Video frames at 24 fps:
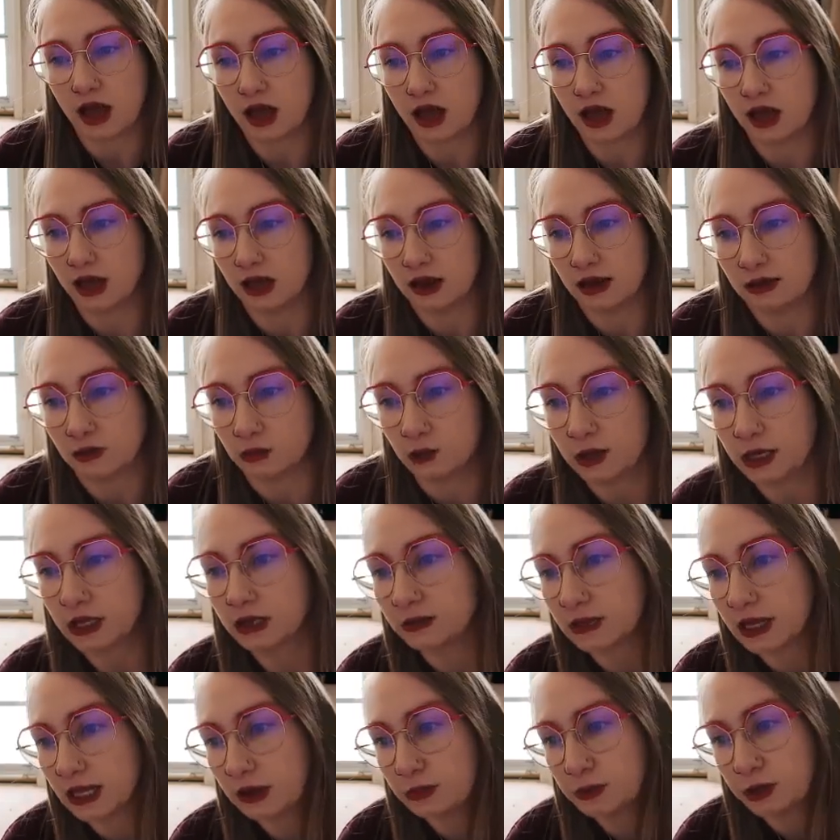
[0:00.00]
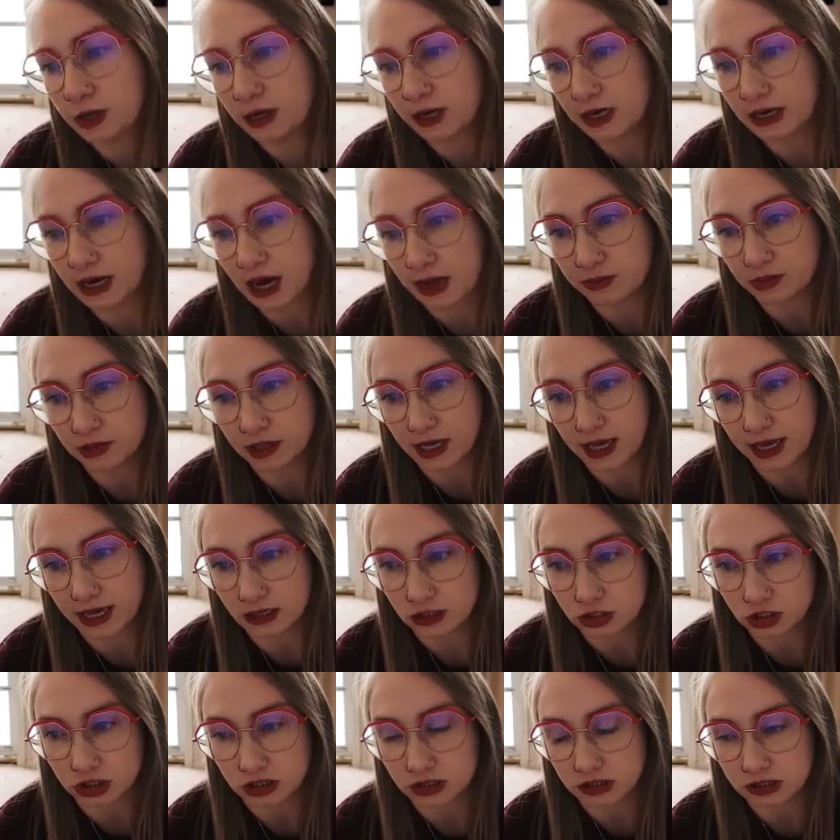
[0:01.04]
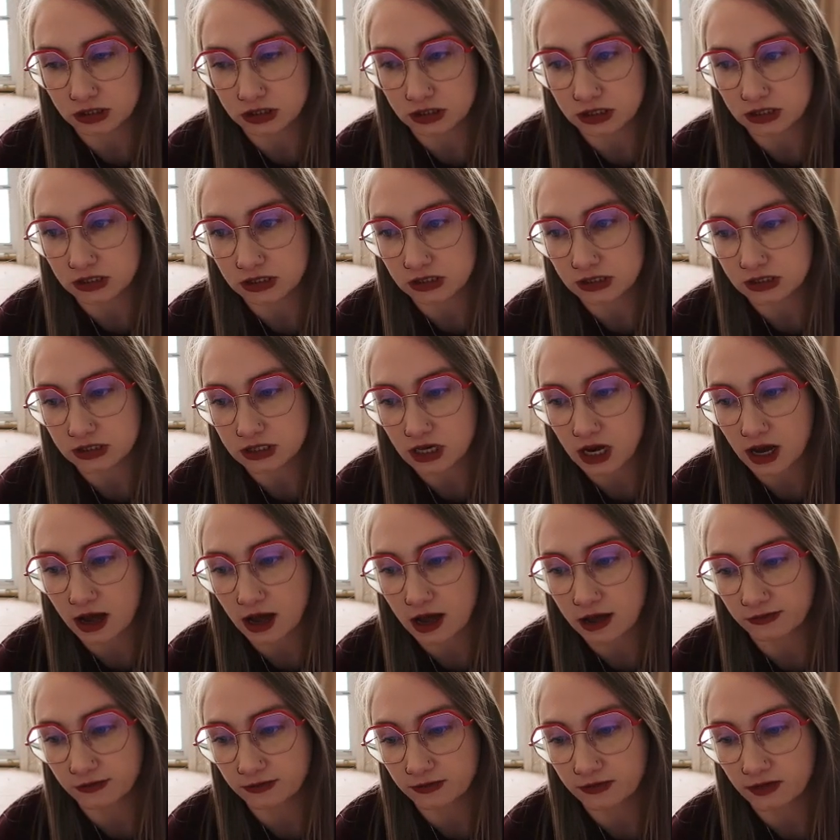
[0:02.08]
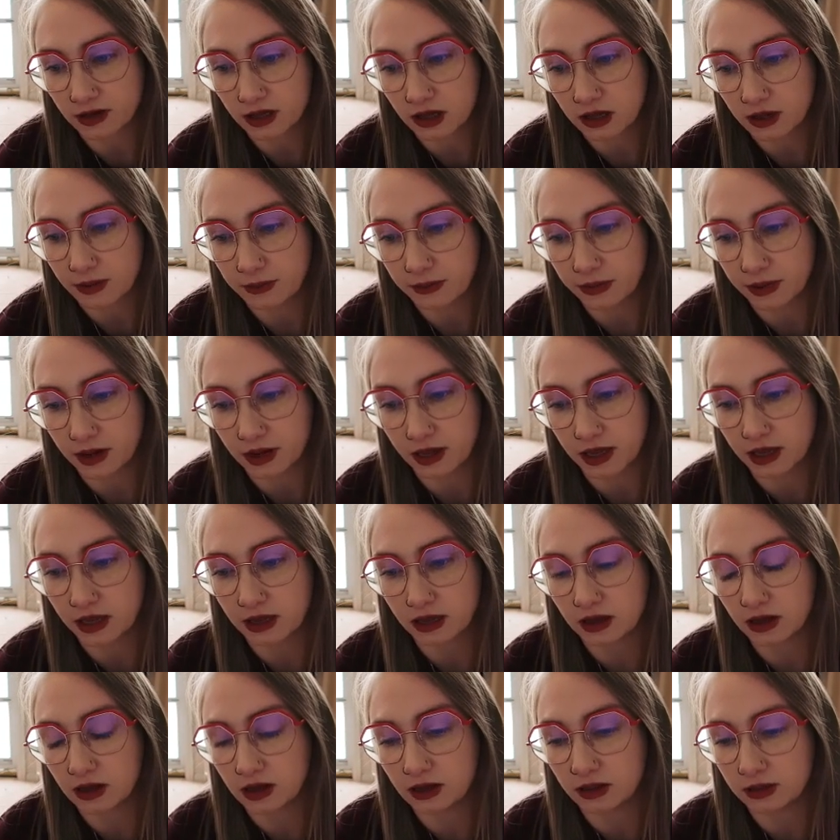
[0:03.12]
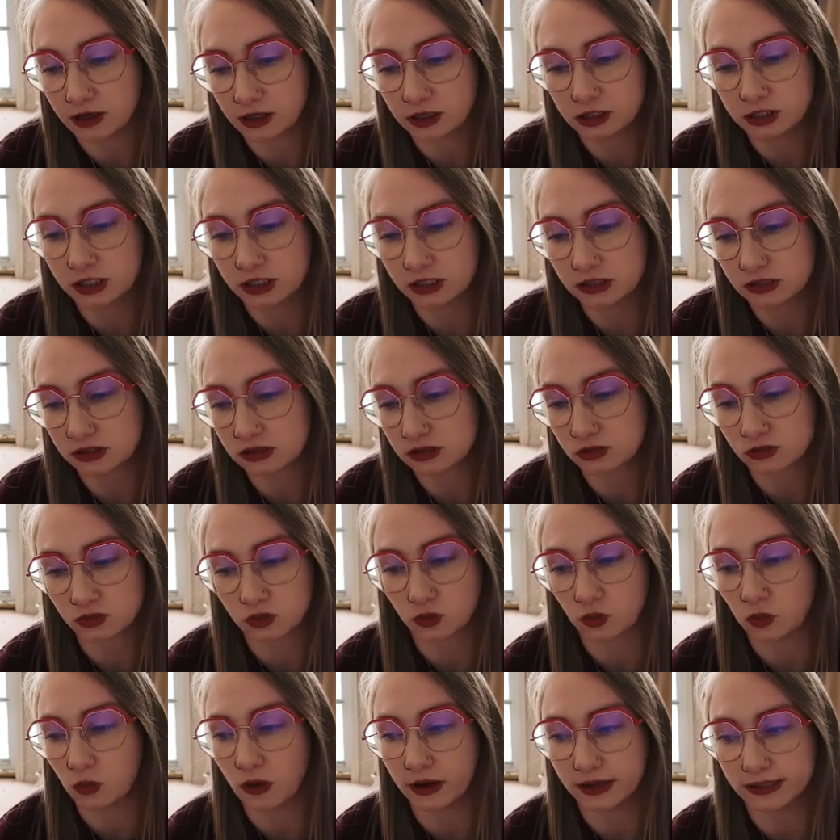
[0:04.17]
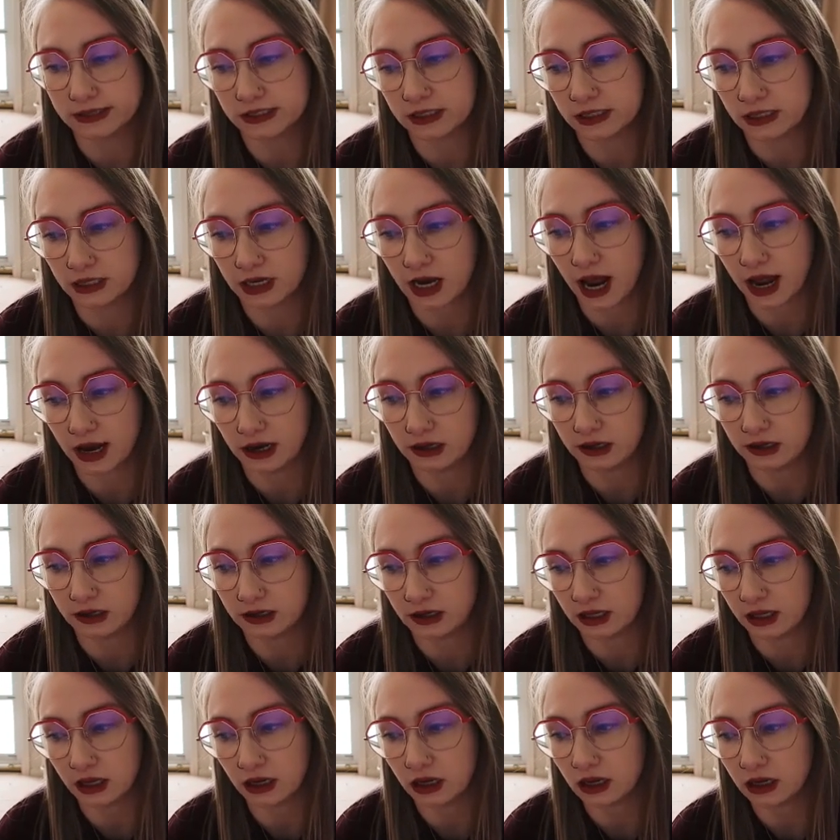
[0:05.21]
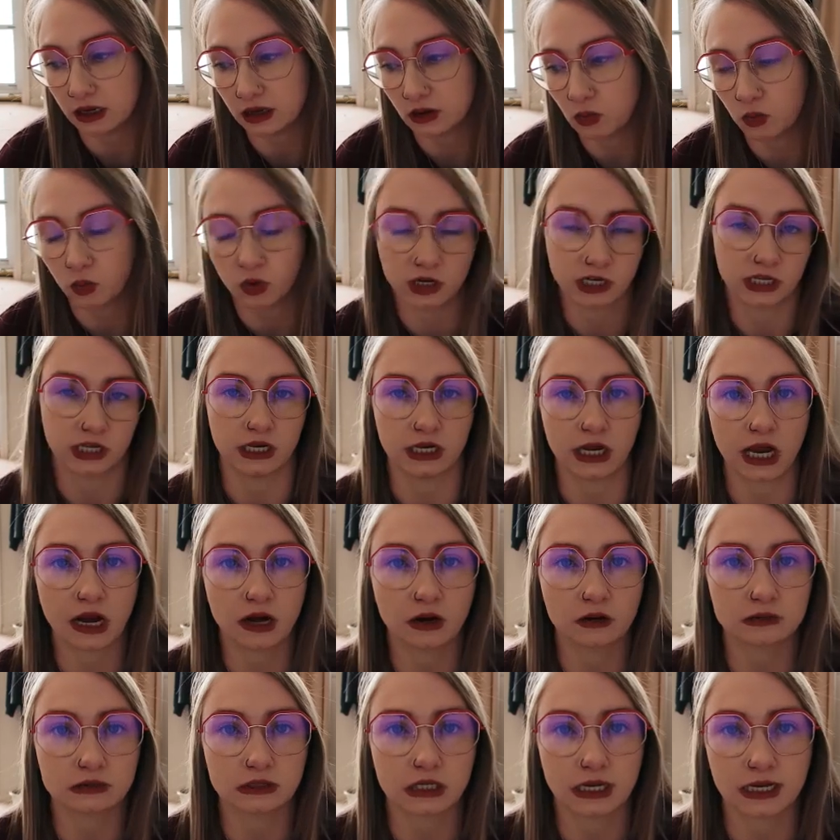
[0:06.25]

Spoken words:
And we had like put in applications and stuff, but there just wasn't anything working out.